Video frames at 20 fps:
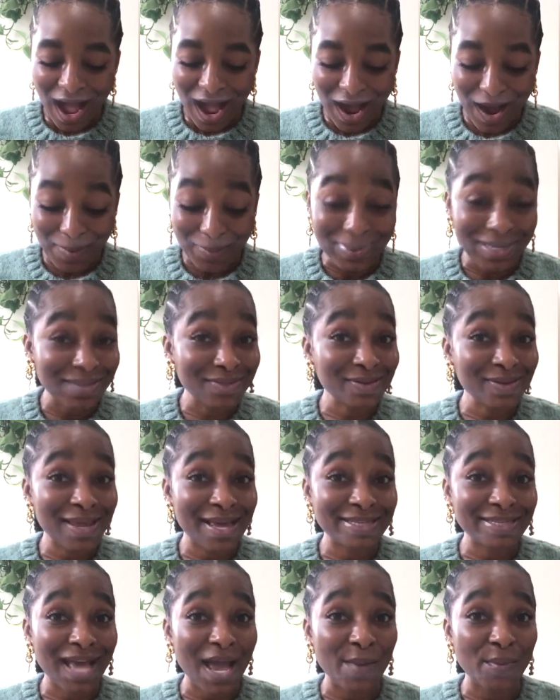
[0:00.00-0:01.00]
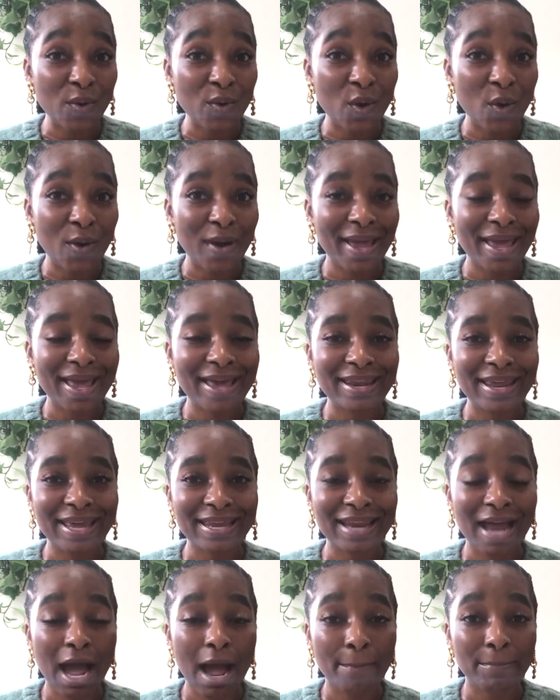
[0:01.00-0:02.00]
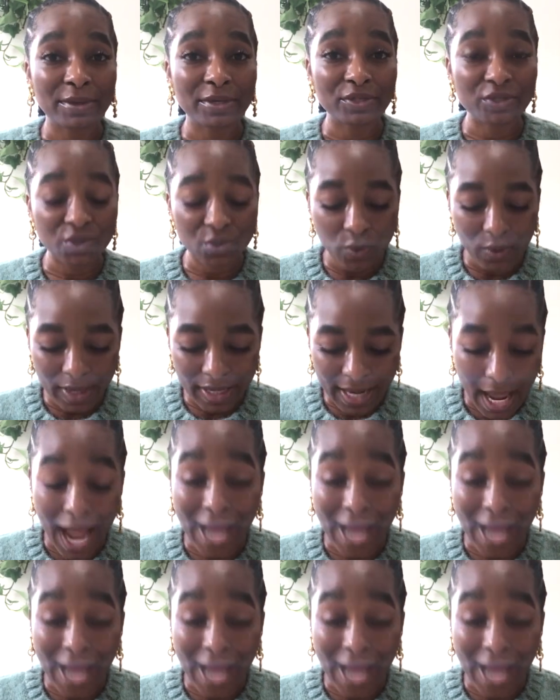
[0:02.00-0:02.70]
Nonetheless, I will go ahead and hop into it.